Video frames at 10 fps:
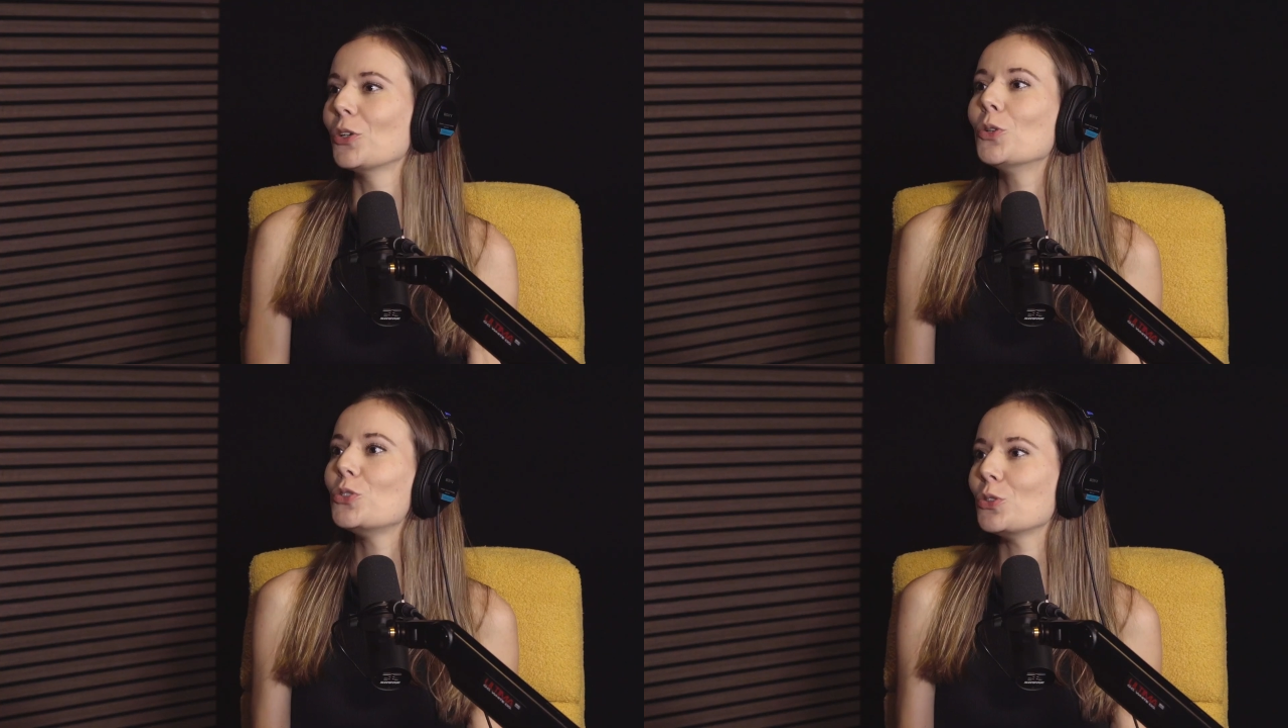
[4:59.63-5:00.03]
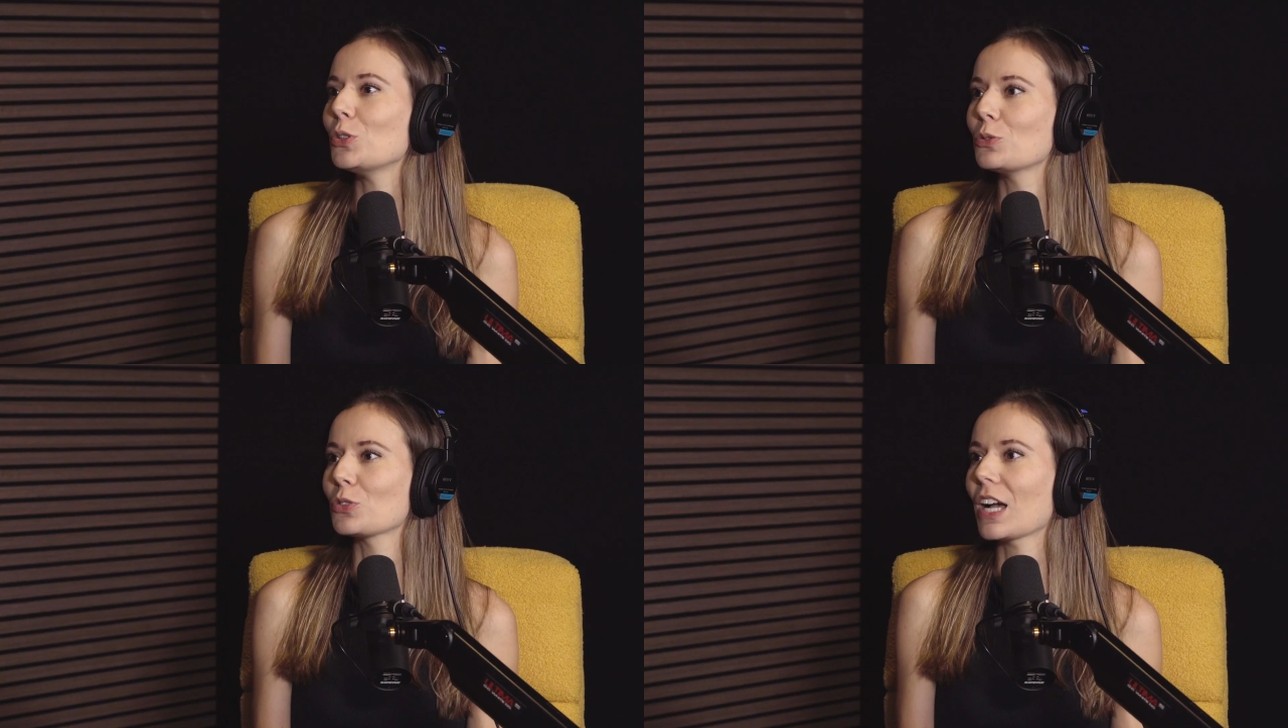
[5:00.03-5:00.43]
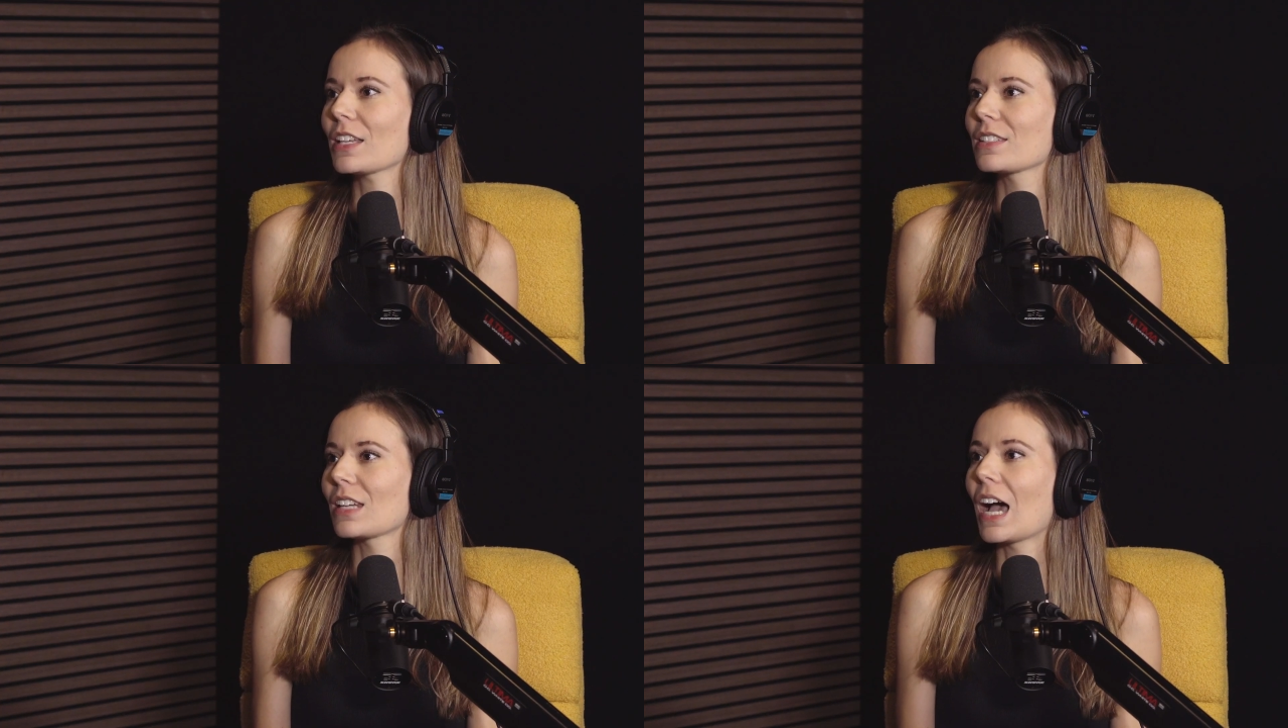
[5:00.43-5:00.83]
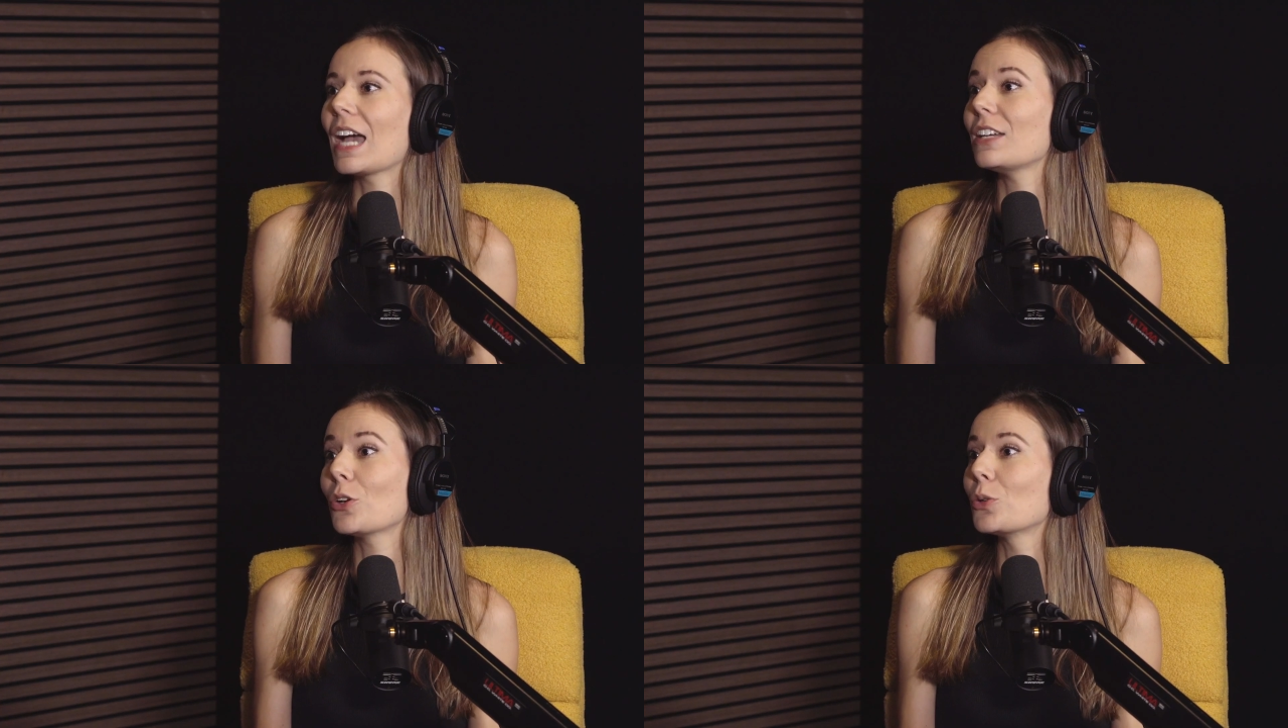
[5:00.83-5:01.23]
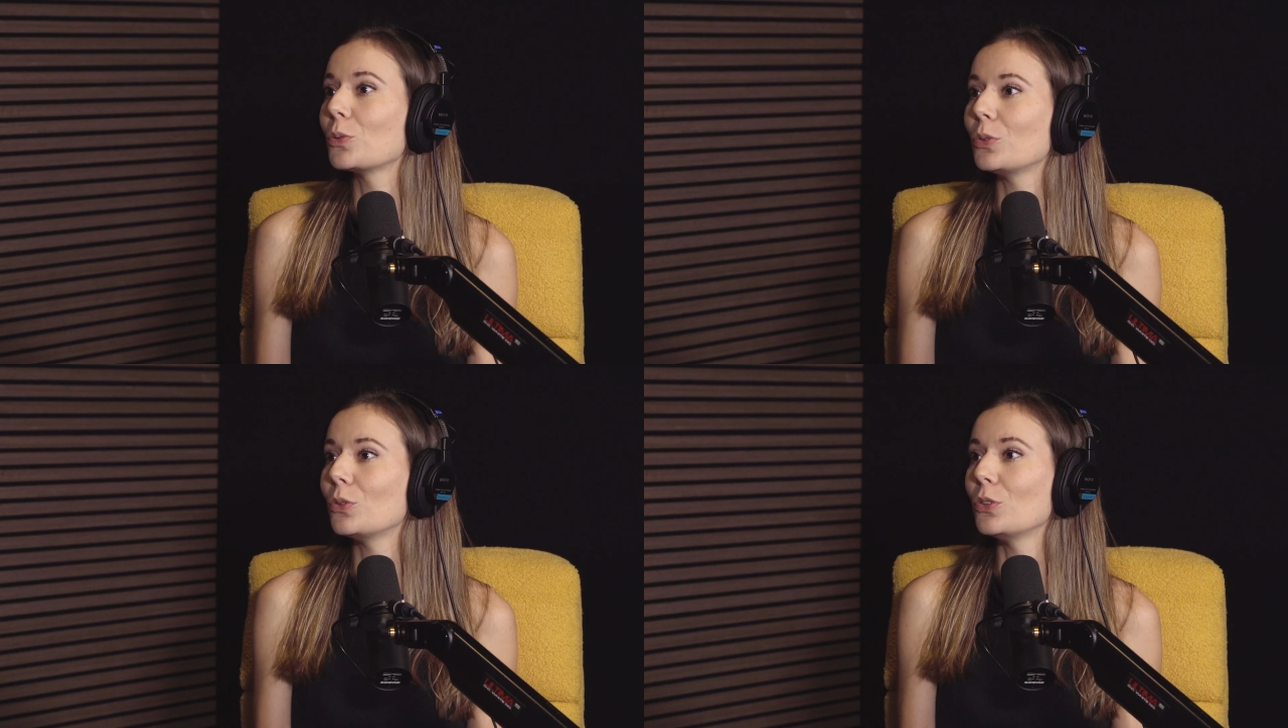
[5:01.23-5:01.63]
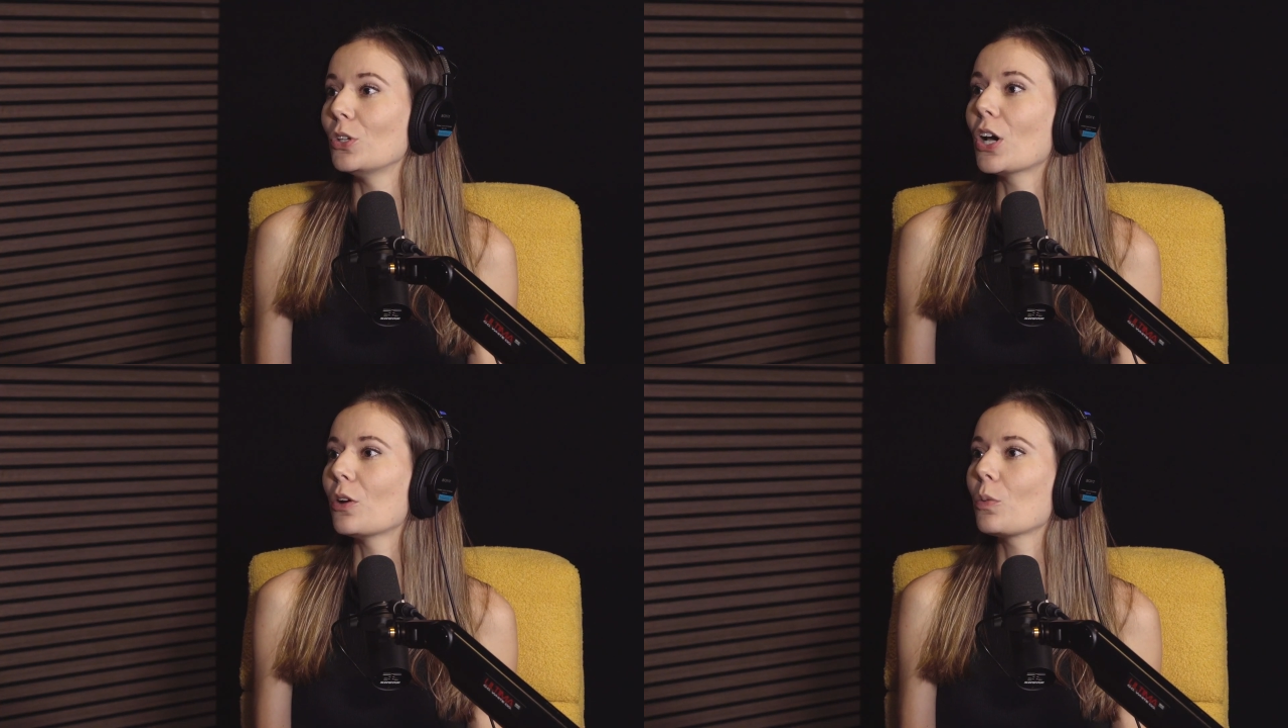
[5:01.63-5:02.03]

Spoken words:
Who do you trust? I don't know.